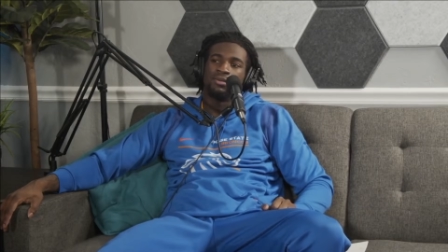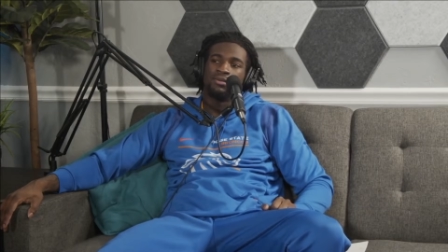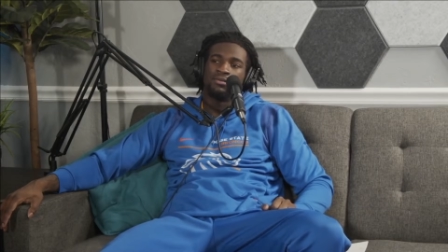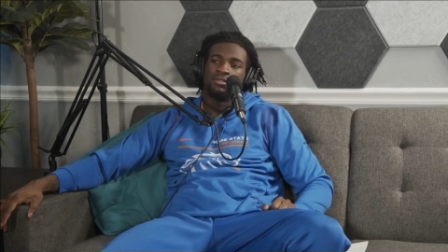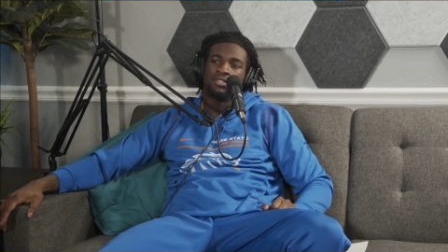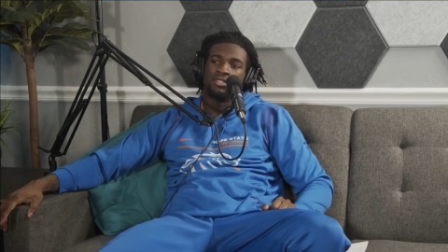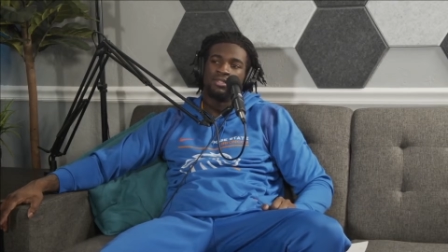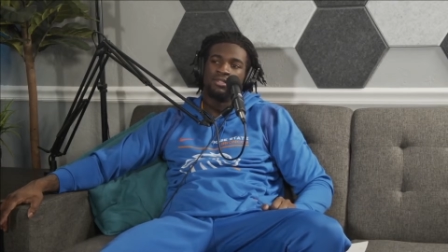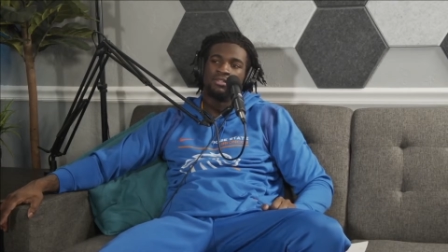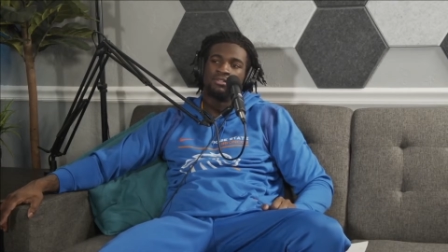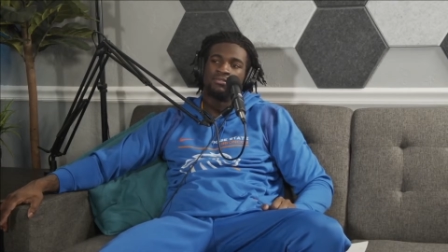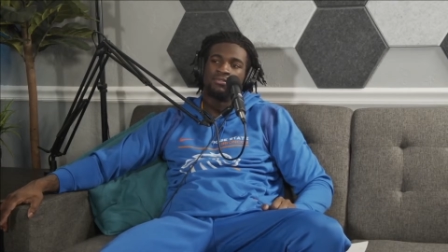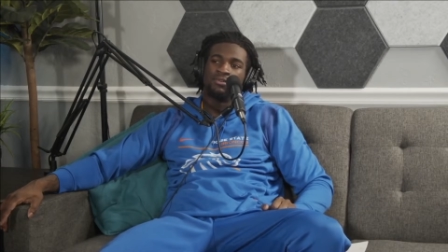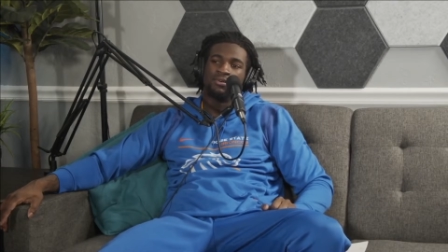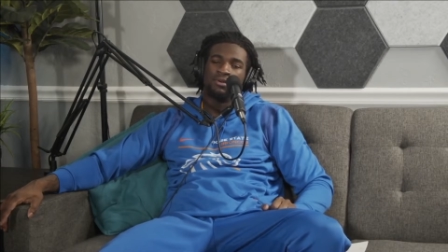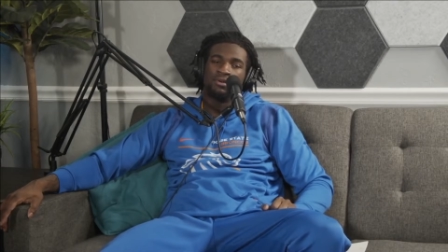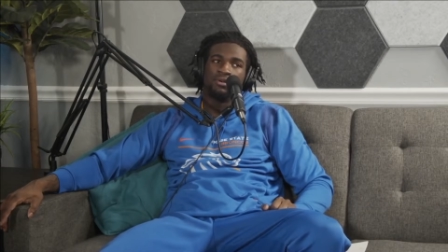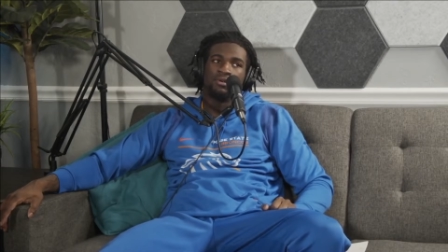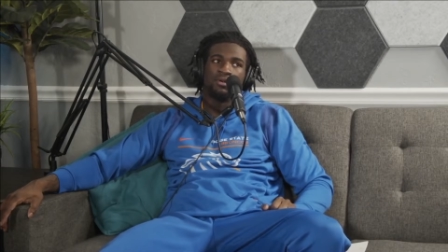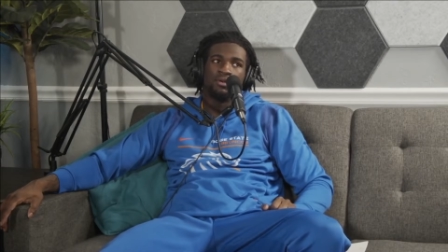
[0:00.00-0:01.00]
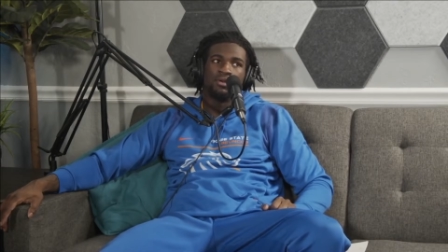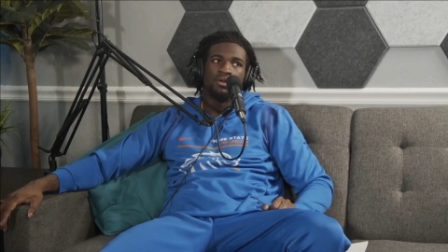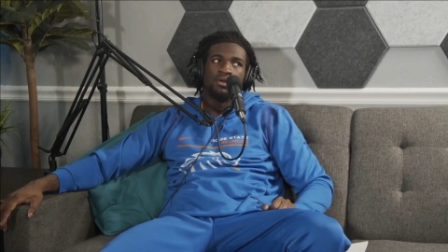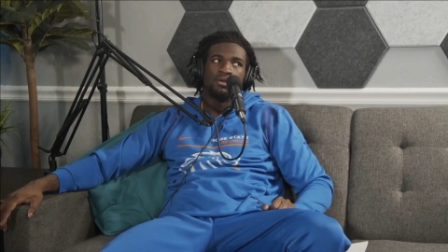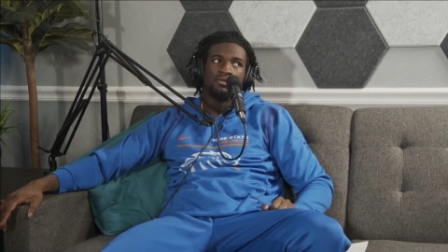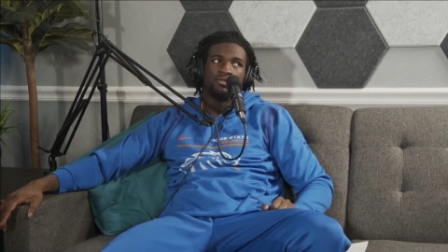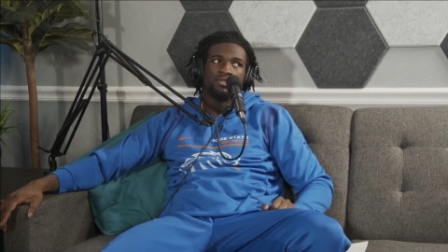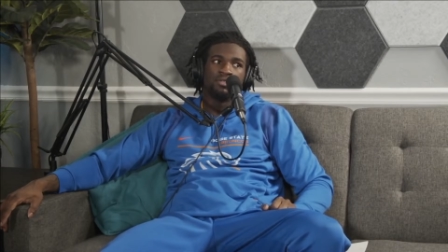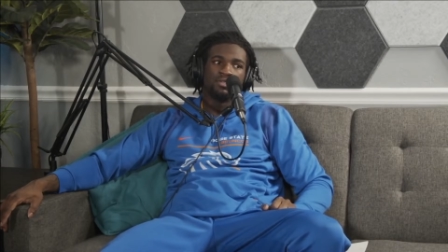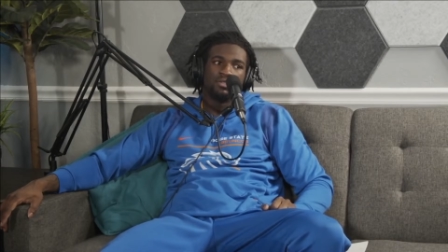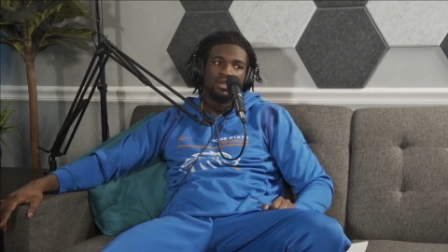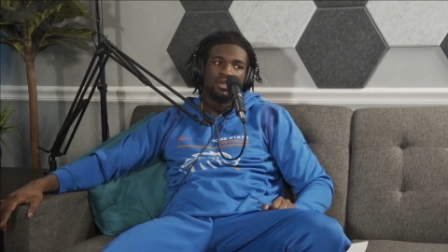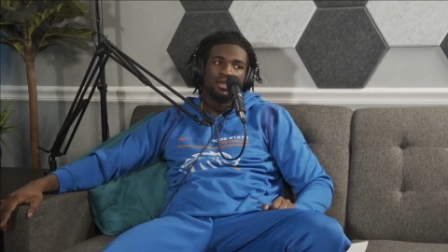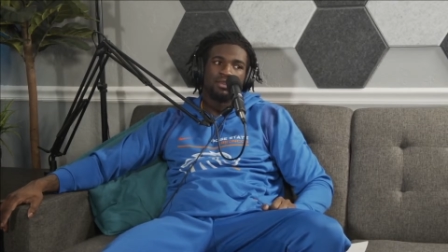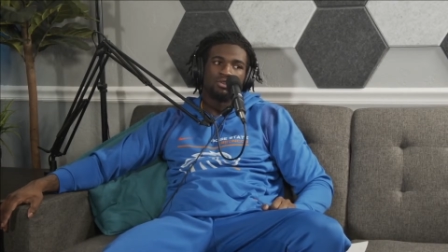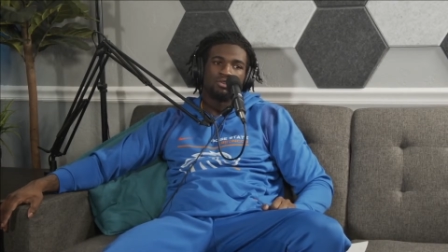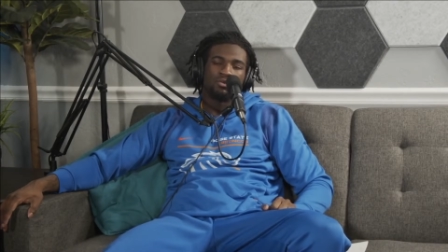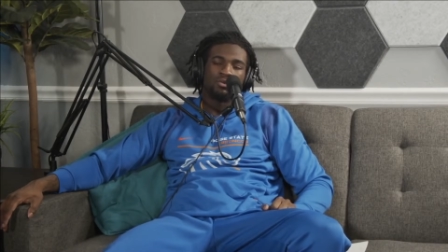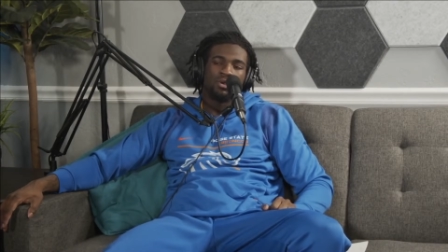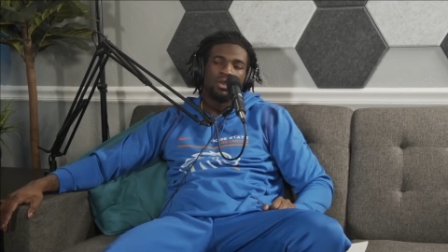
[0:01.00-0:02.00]
It was at least like a
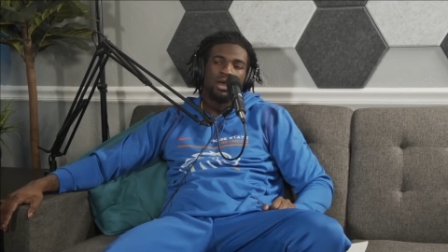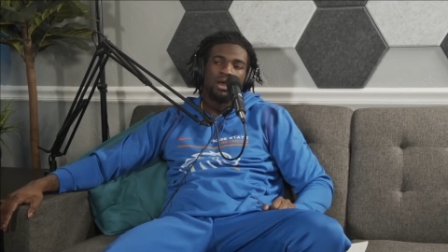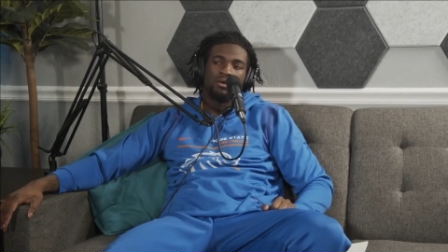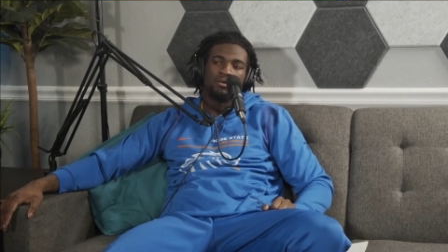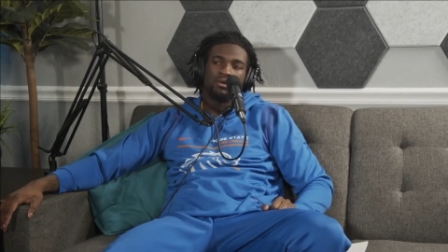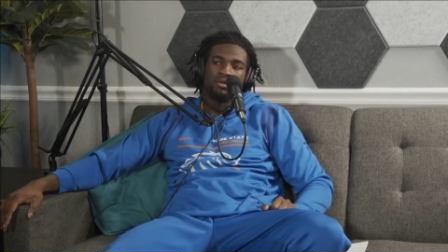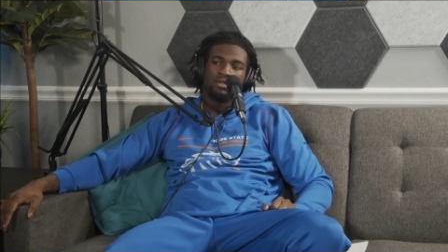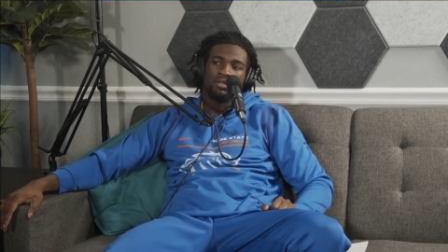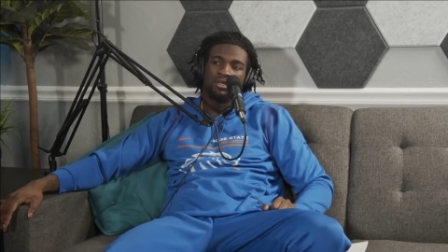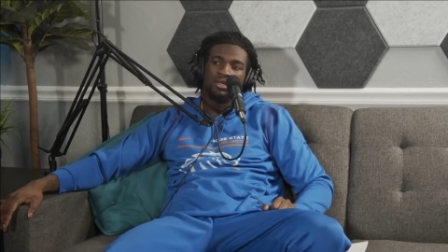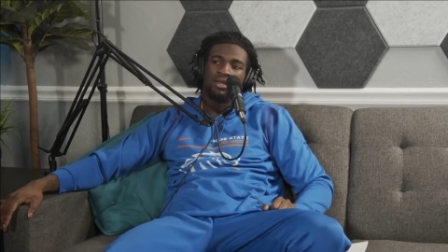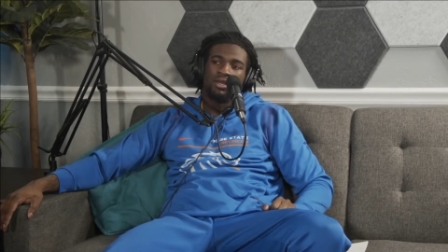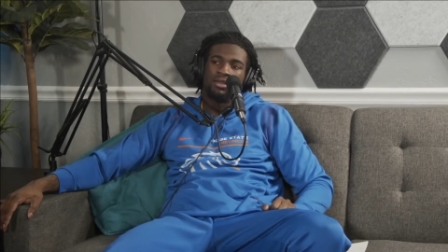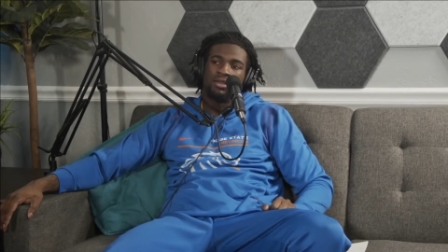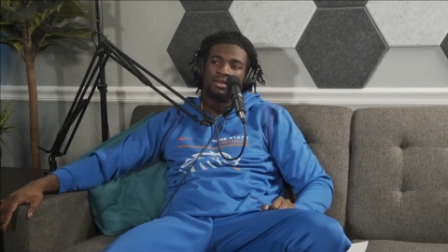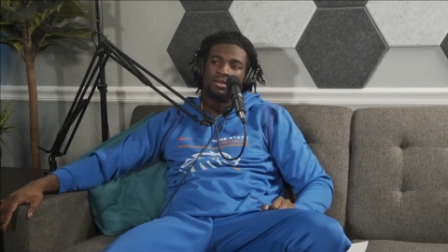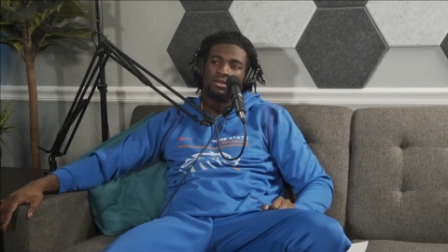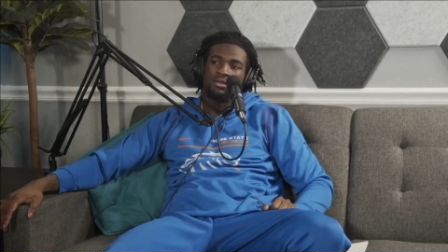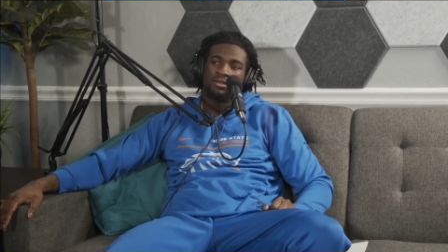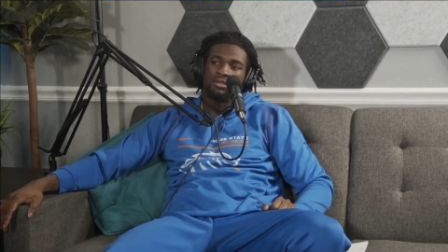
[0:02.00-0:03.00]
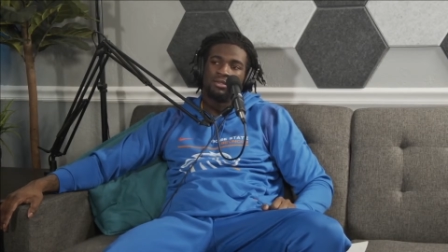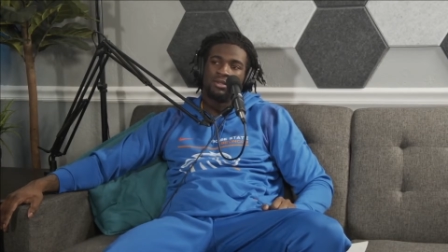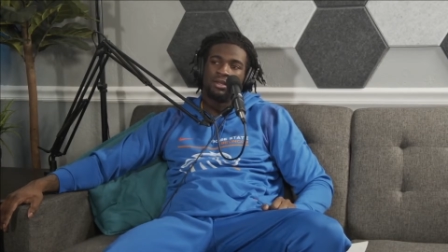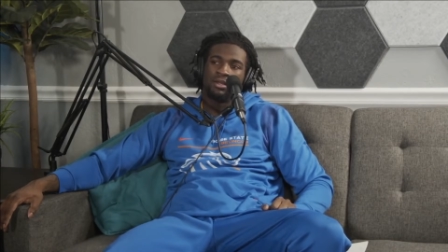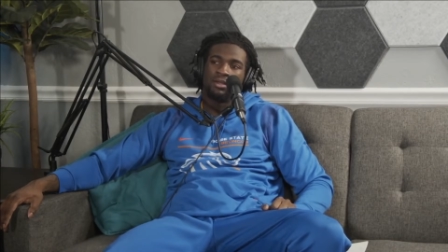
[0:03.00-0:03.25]
3-hour delay. Like,